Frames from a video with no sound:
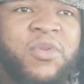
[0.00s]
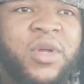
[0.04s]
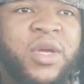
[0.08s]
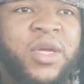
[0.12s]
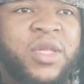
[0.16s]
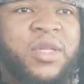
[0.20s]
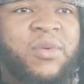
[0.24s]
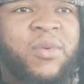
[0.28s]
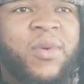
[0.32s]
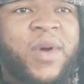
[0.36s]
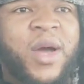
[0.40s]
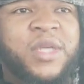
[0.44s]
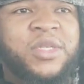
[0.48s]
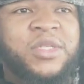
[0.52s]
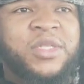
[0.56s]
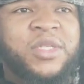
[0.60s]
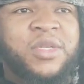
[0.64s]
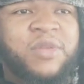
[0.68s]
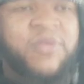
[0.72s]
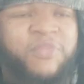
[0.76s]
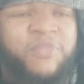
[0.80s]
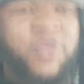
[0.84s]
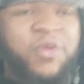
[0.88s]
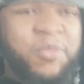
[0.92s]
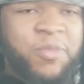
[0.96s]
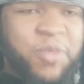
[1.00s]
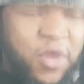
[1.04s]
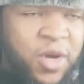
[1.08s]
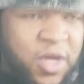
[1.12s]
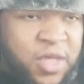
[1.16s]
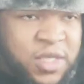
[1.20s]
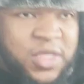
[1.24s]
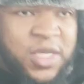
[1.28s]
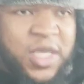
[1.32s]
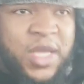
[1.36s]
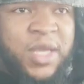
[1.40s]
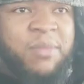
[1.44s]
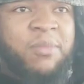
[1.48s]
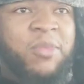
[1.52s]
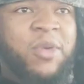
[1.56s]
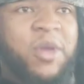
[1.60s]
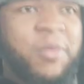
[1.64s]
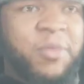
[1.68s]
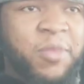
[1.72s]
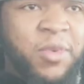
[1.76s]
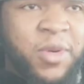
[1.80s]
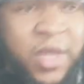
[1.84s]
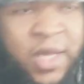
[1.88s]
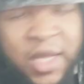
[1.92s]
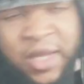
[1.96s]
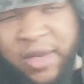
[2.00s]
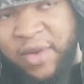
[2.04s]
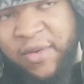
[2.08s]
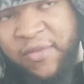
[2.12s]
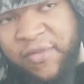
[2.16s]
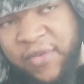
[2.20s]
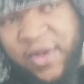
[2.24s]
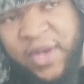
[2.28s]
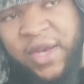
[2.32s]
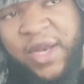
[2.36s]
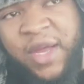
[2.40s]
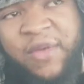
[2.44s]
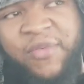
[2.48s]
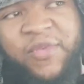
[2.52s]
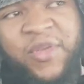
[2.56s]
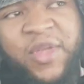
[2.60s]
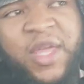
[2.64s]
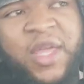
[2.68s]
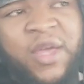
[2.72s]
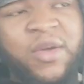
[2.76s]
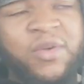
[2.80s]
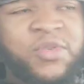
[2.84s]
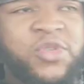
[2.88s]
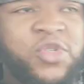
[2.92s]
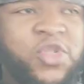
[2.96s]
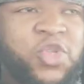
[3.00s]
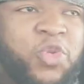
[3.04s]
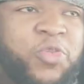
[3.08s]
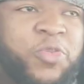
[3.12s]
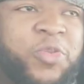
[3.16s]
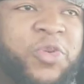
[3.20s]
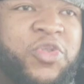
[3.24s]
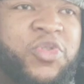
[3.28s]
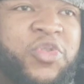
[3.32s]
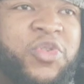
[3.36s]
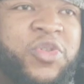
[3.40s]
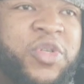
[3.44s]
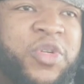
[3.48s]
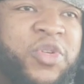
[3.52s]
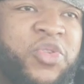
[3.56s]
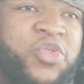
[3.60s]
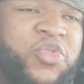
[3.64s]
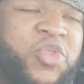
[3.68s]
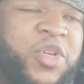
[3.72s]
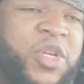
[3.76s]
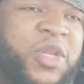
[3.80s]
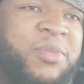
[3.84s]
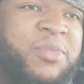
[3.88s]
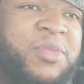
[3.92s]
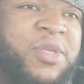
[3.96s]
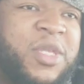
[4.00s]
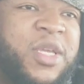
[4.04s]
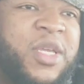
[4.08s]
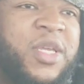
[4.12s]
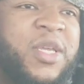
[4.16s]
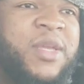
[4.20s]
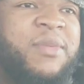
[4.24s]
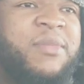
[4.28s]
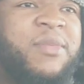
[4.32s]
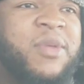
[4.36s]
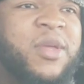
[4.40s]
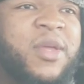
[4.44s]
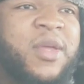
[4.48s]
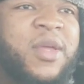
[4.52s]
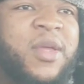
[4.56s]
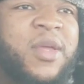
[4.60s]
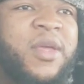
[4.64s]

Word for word: You look at the Washington football team, look at the Philadelphia Eagles, super the dream team,